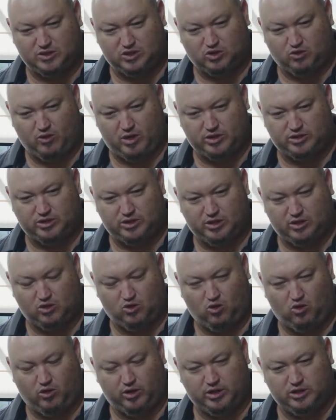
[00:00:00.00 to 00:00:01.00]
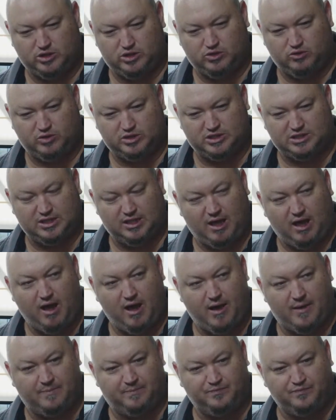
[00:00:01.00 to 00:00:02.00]
this question according to
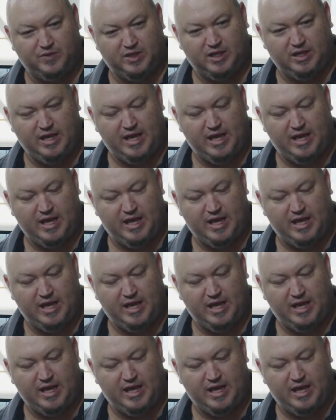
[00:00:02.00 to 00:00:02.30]
Islam